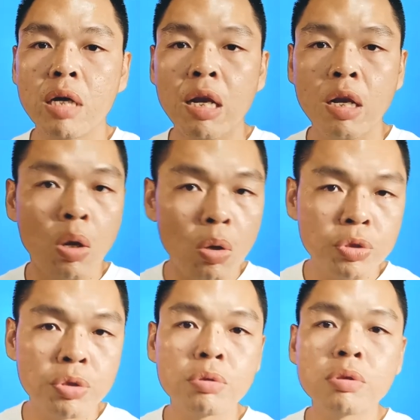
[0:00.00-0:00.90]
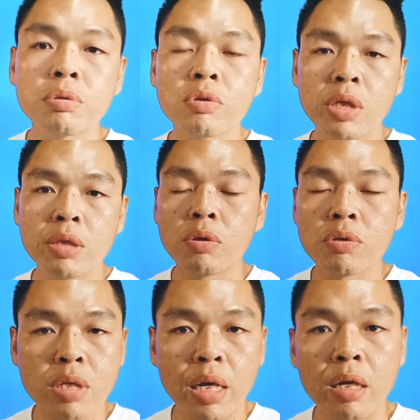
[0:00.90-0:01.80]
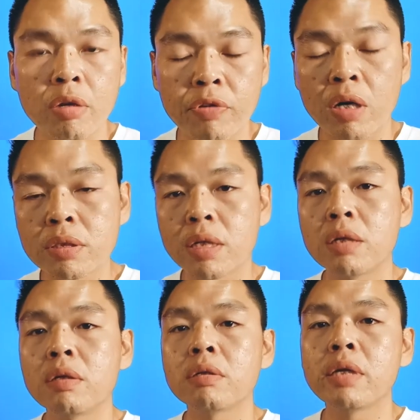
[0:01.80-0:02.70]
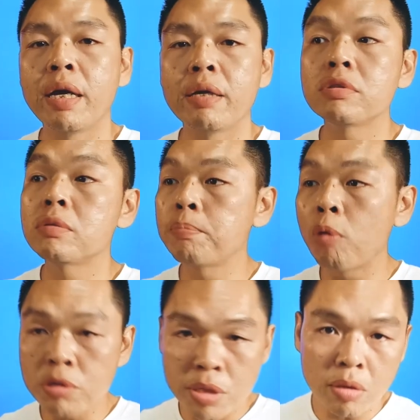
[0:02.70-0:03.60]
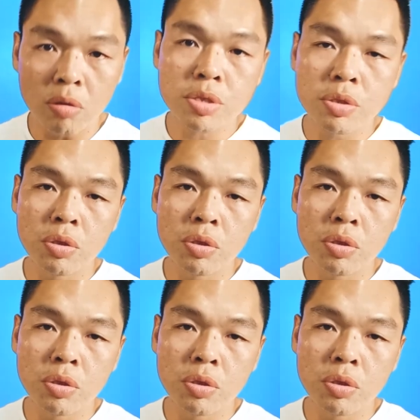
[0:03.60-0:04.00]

allow you to create those kind of article and post it on